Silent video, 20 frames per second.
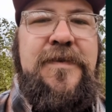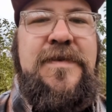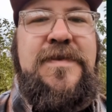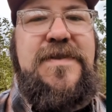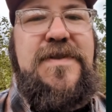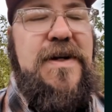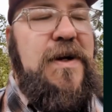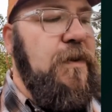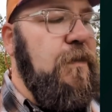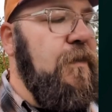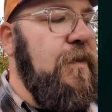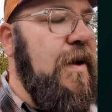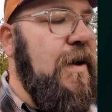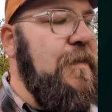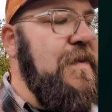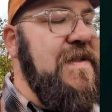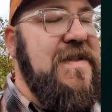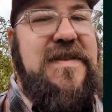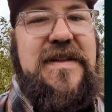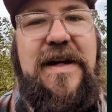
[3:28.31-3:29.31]
So,
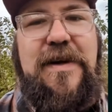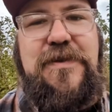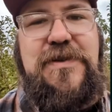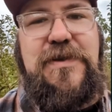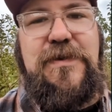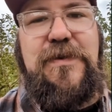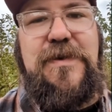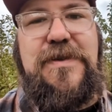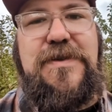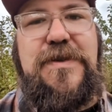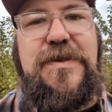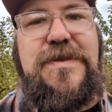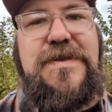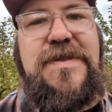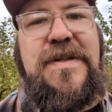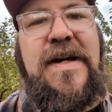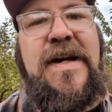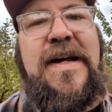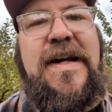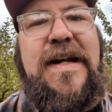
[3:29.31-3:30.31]
always scout your
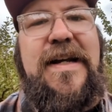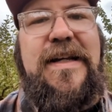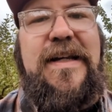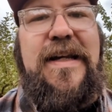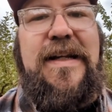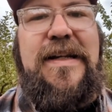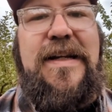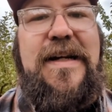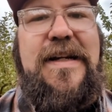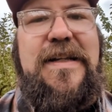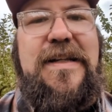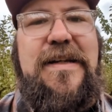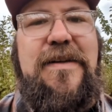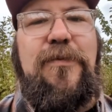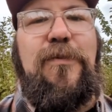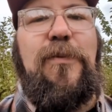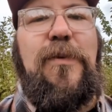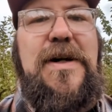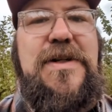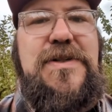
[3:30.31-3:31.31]
orchards and get an idea
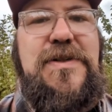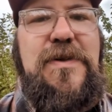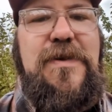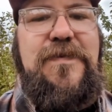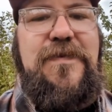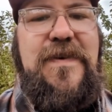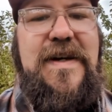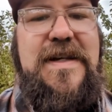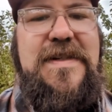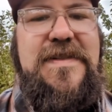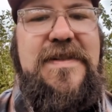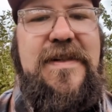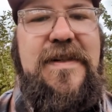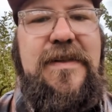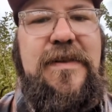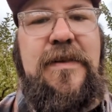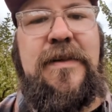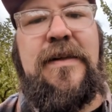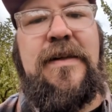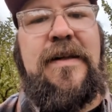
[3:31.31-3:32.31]
of what you're
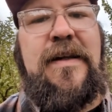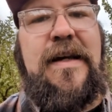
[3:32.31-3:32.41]
facing